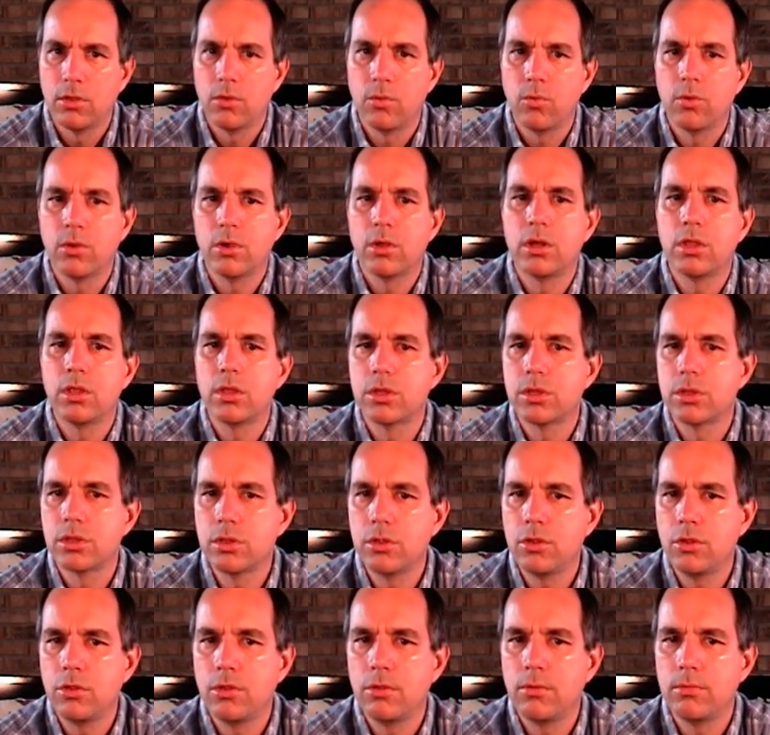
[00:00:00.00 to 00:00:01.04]
we're going to
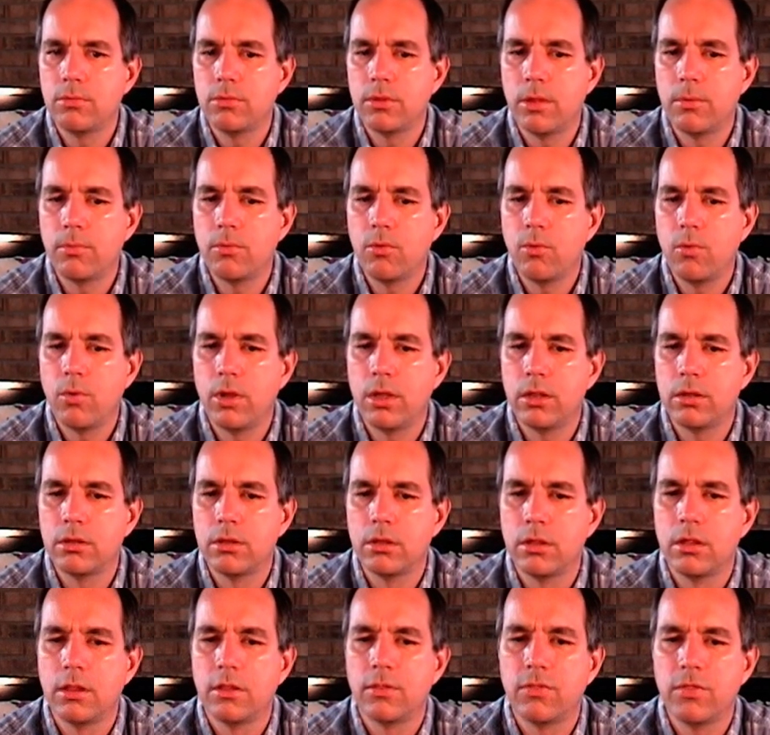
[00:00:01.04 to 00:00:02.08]
assume, number one,
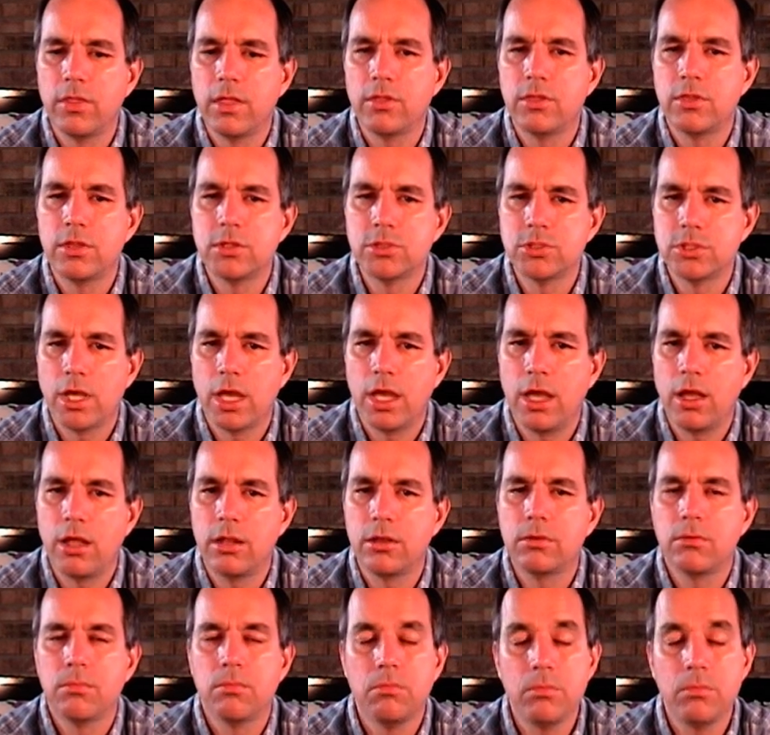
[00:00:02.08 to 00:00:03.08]
that the child